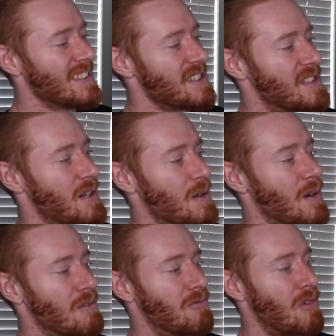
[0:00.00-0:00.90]
So we've
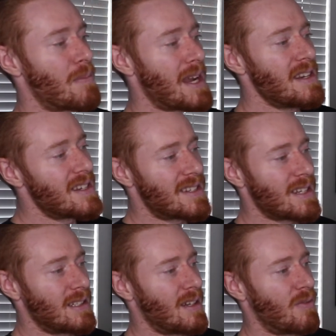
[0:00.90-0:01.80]
got Romanian
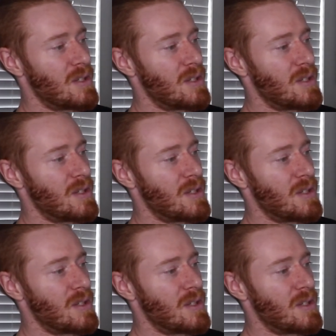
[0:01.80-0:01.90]
deadlift,